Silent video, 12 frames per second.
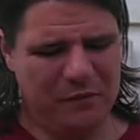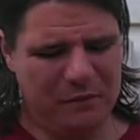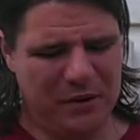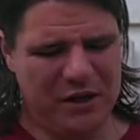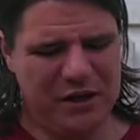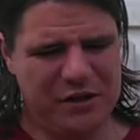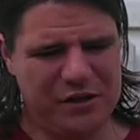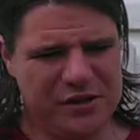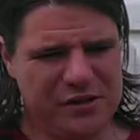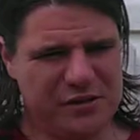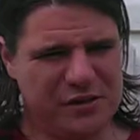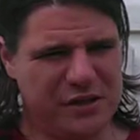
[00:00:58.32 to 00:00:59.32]

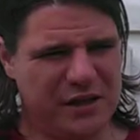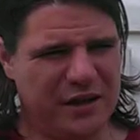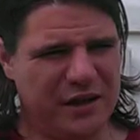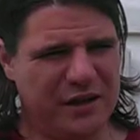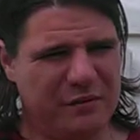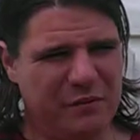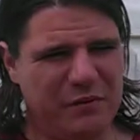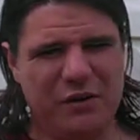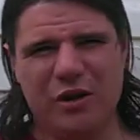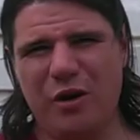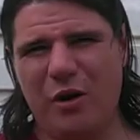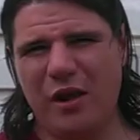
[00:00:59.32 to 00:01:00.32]
Because a
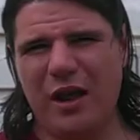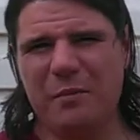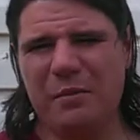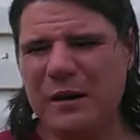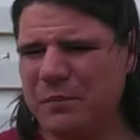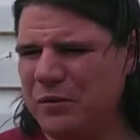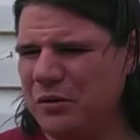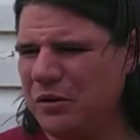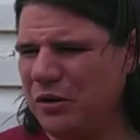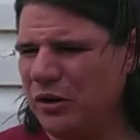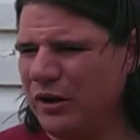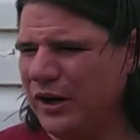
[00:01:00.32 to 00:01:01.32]
lot of
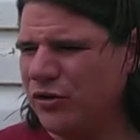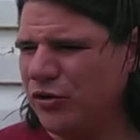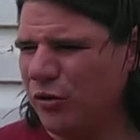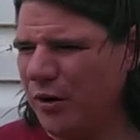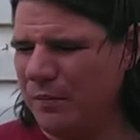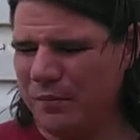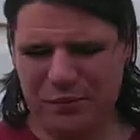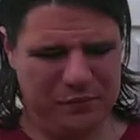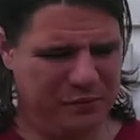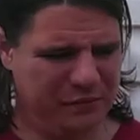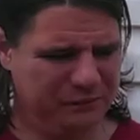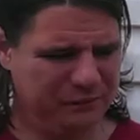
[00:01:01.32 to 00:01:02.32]
people look at Trump
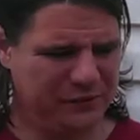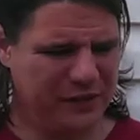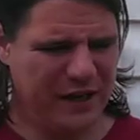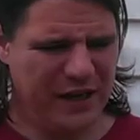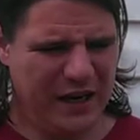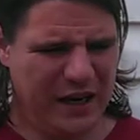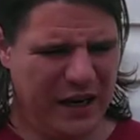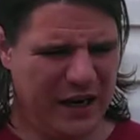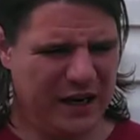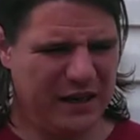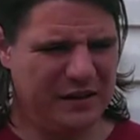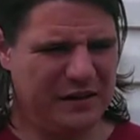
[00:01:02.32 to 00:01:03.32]

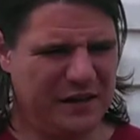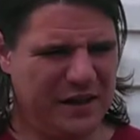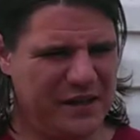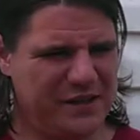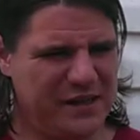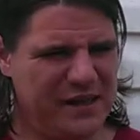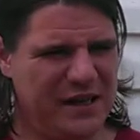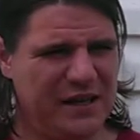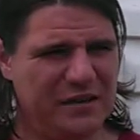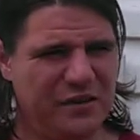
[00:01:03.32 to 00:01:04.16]
and they see